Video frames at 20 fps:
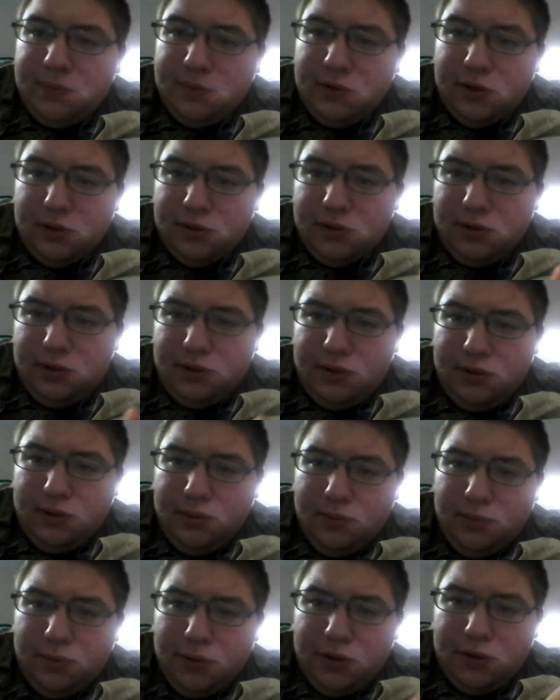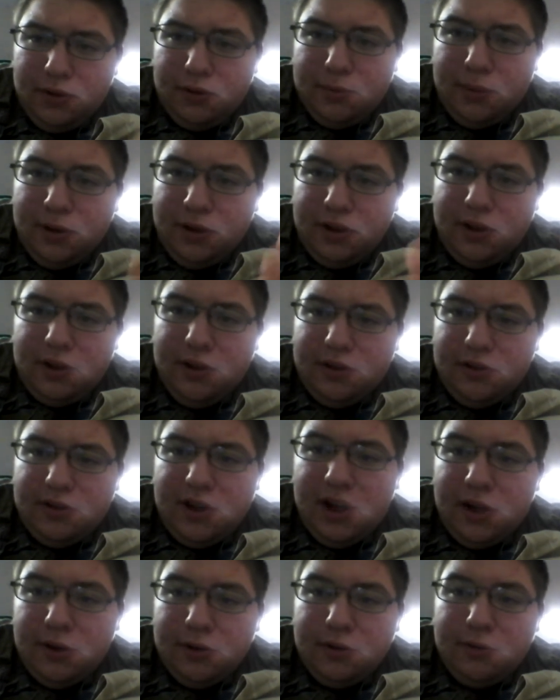just when you're spitting in the
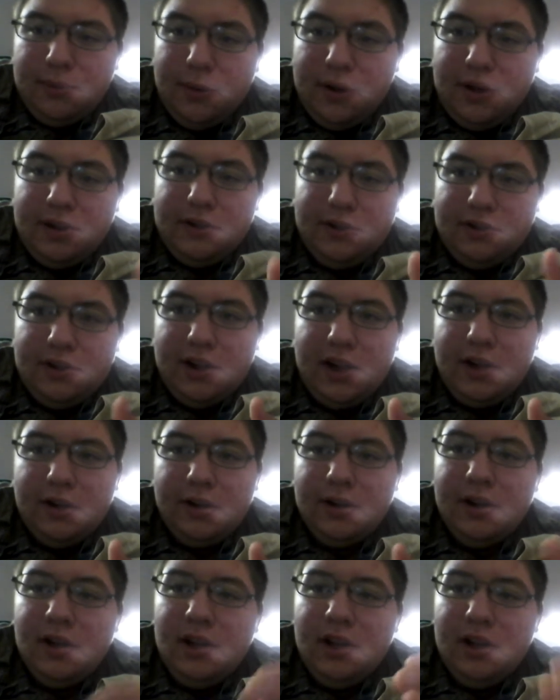shower, spit in the shower.